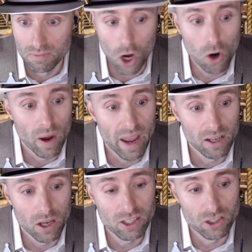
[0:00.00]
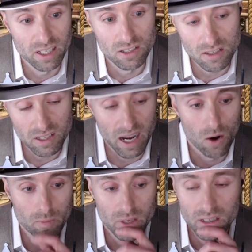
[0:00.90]
oh, actually it does
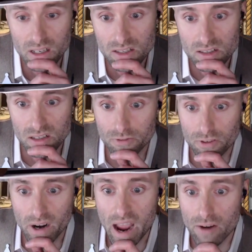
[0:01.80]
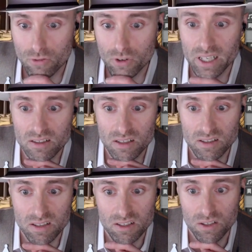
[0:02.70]
count because for every
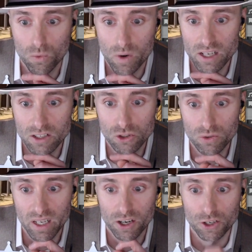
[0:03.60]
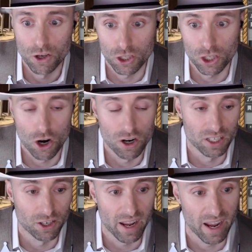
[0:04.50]
success in raise, you get another card
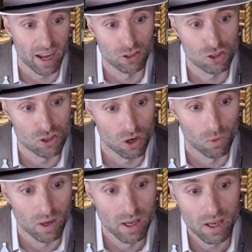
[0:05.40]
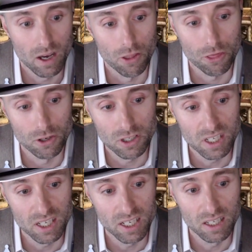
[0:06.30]
in your hand. So a
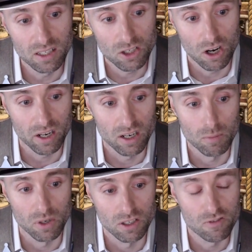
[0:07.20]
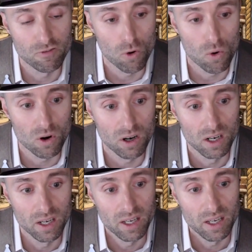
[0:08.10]
13, target number is
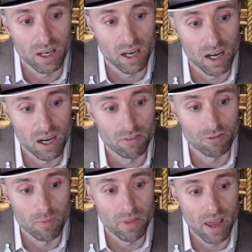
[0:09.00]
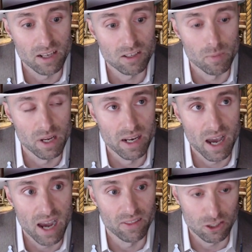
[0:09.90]
4. From that is going to be
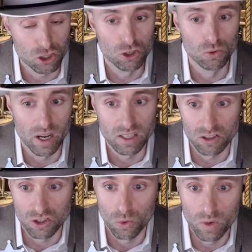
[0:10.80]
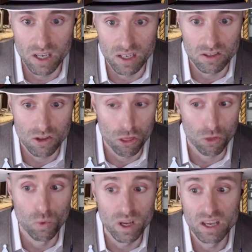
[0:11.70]
9. That's 2 raises. So we get
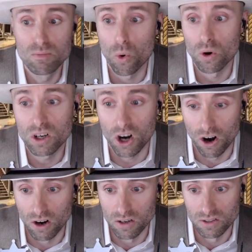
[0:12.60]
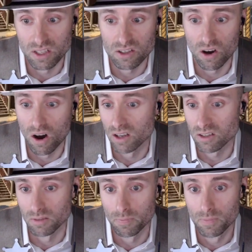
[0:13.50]
3 more cards. That's
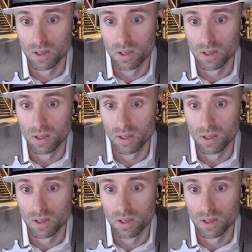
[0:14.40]
awesome.